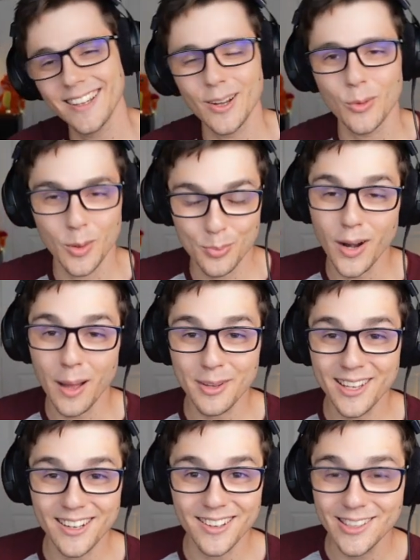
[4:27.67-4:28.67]
We're probably
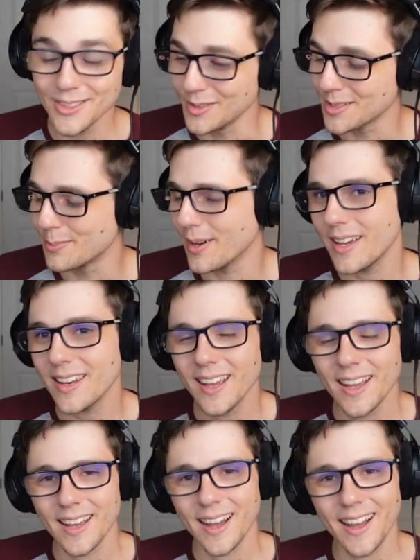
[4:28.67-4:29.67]
going to lose, but
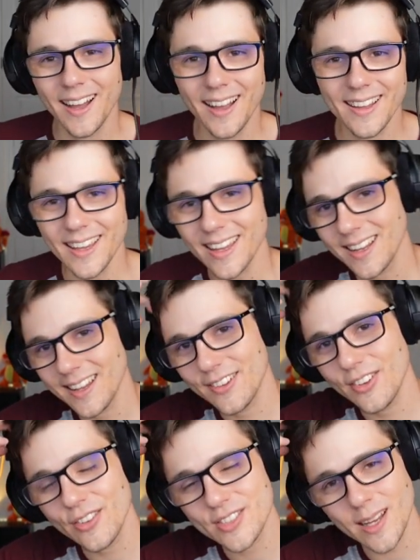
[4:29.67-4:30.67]
uh, again, if,
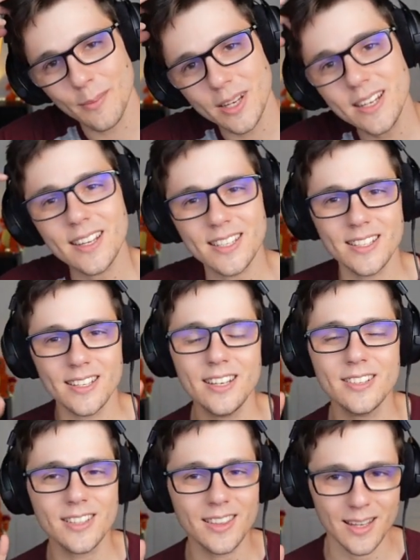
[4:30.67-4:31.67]
if somebody doesn't...
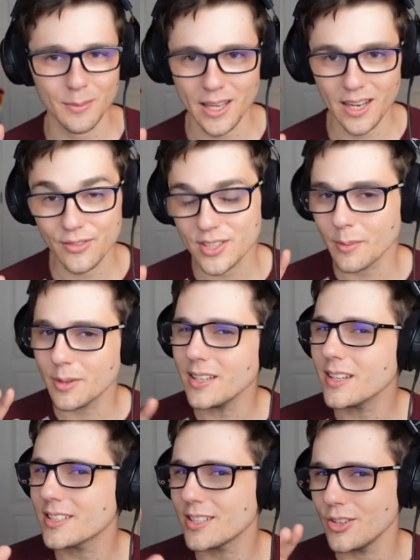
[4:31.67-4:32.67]
Here's the thing, man. If somebody
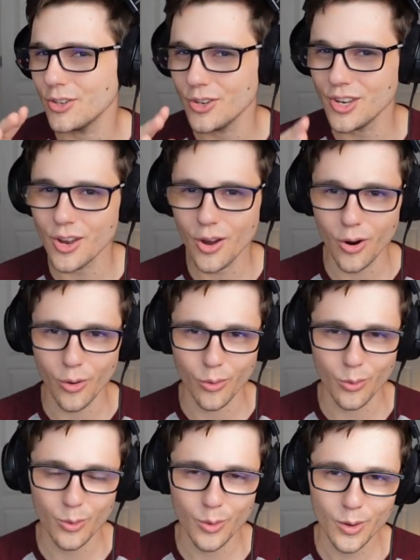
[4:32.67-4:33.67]
doesn't
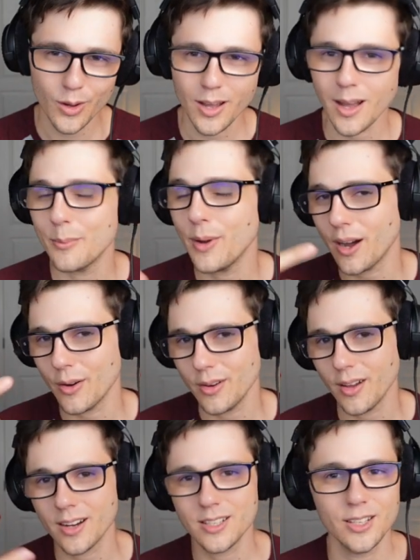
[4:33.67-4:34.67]
know about
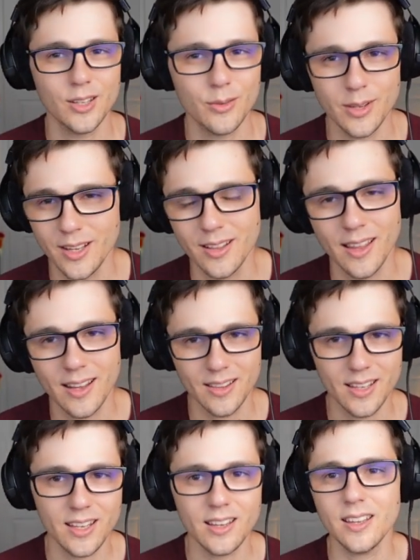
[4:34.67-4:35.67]
Octillery,
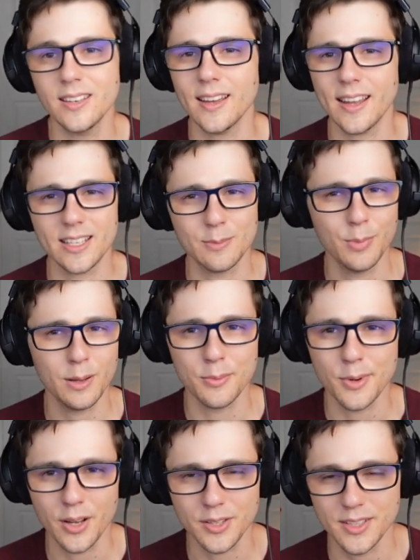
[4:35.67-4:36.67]
Glalie, and I guess
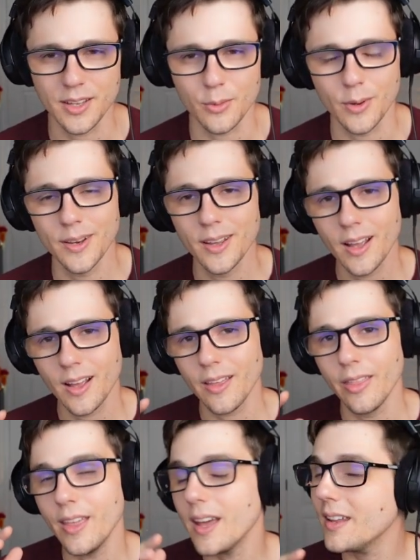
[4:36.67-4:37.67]
Bibarel is the other one,
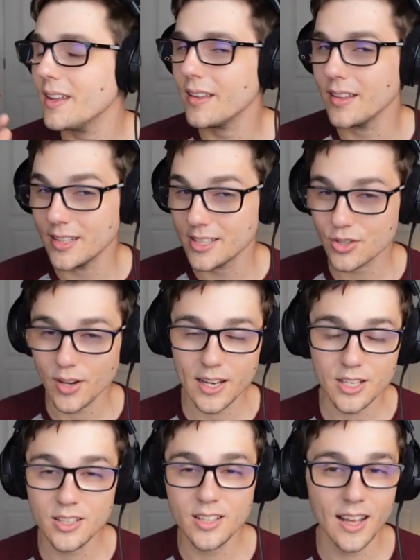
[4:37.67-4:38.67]
then this
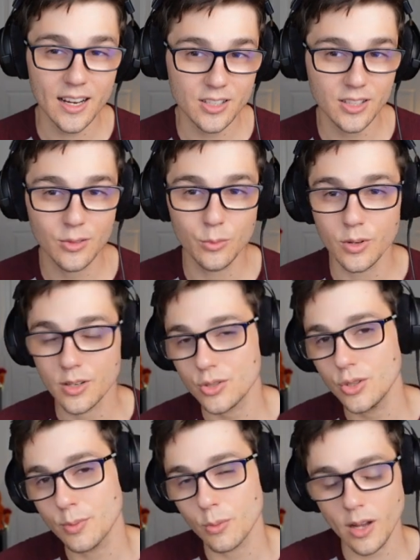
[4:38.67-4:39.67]
strategy can actually work
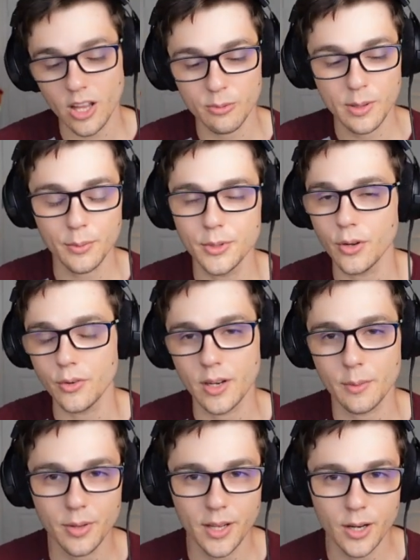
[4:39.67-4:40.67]
super well if people don't know how to play